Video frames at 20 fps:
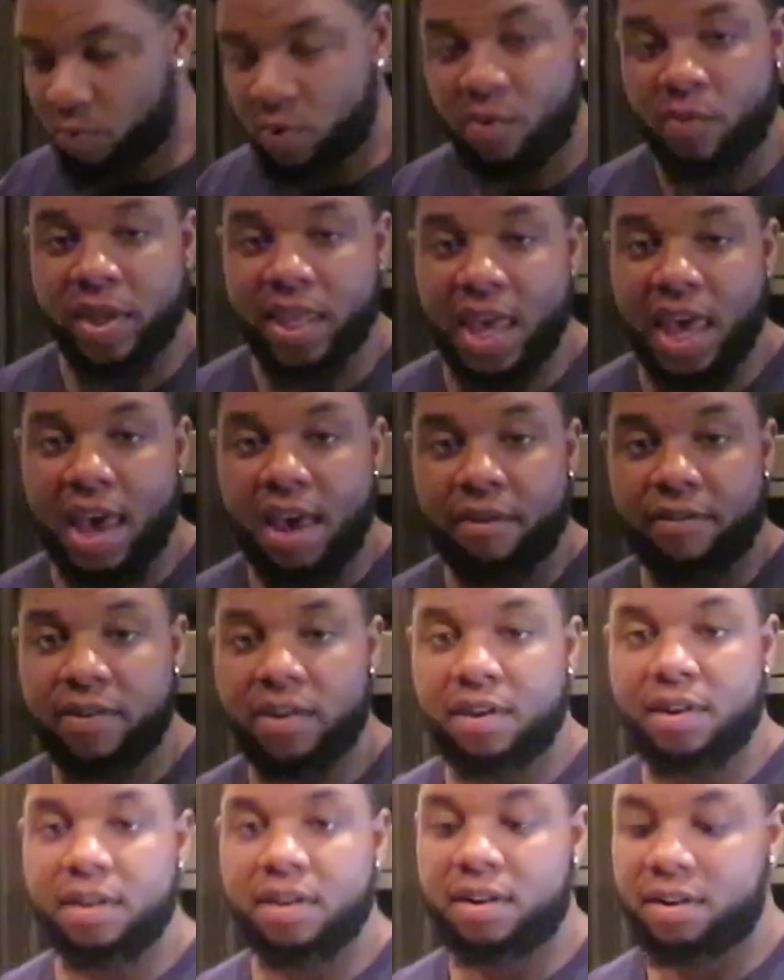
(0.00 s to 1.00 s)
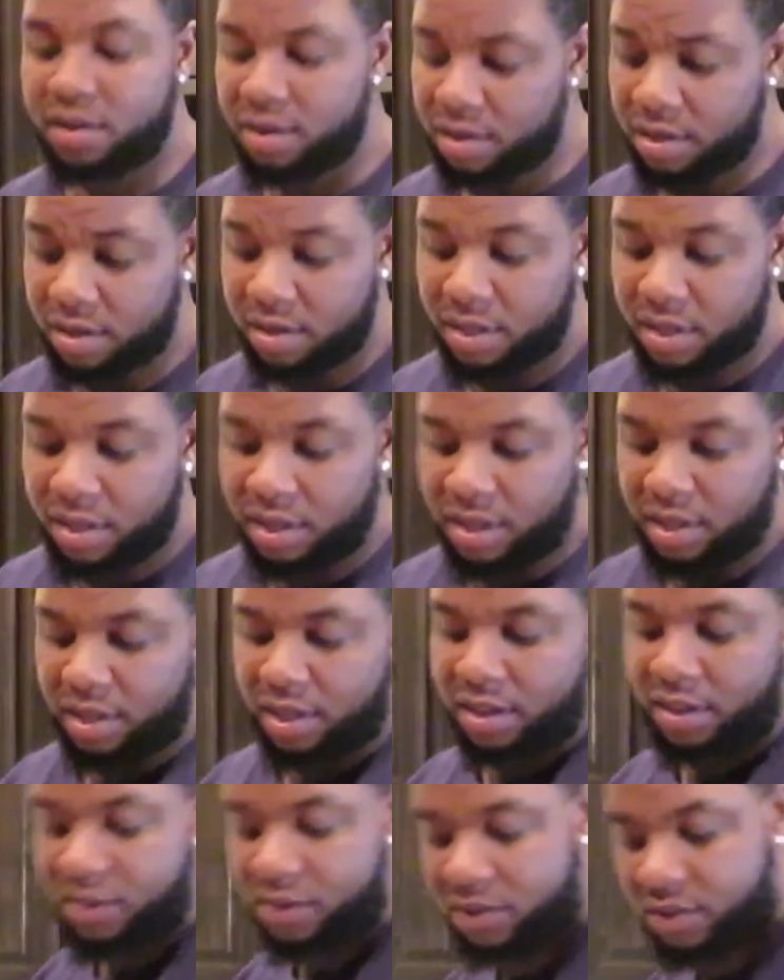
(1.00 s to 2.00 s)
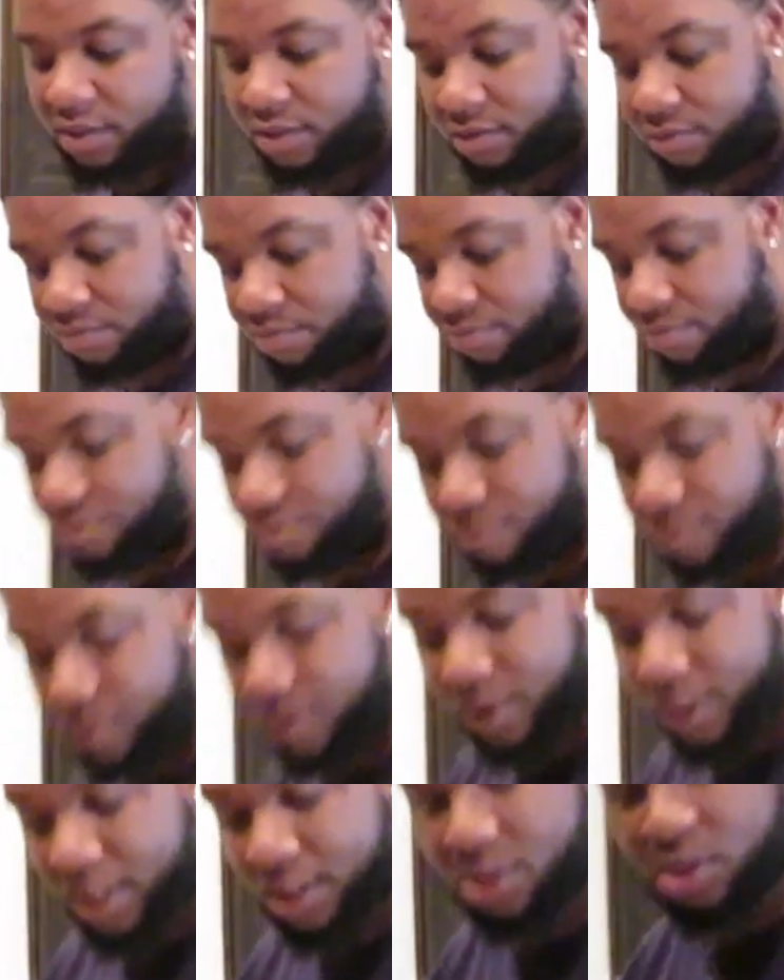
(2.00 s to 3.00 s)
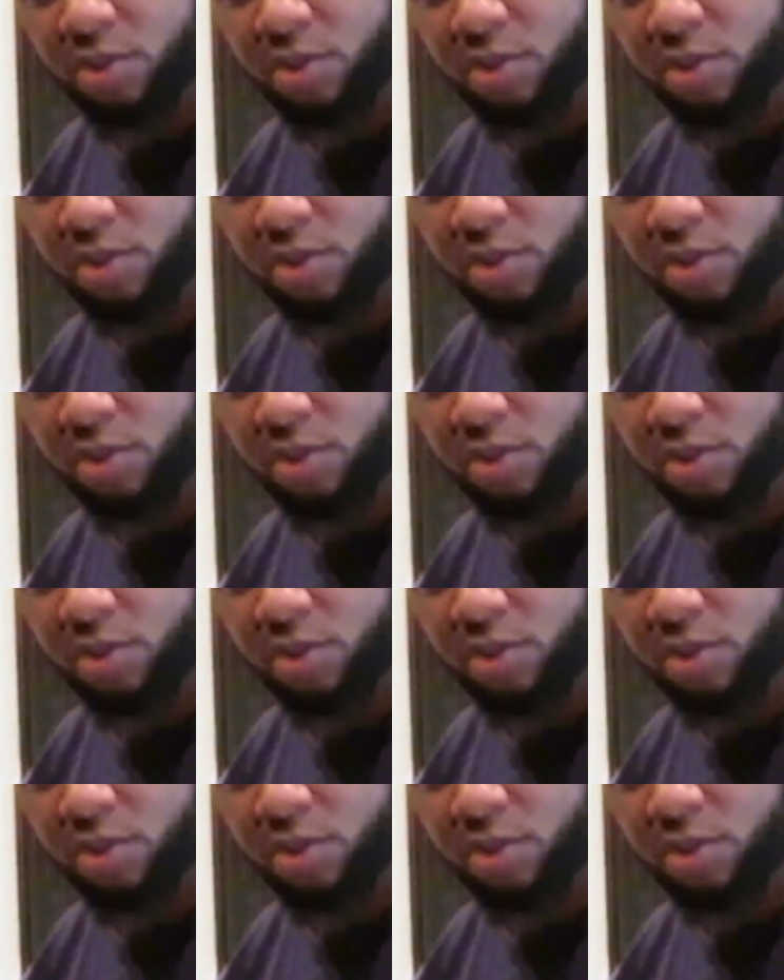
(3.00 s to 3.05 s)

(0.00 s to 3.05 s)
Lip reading: What we have here is the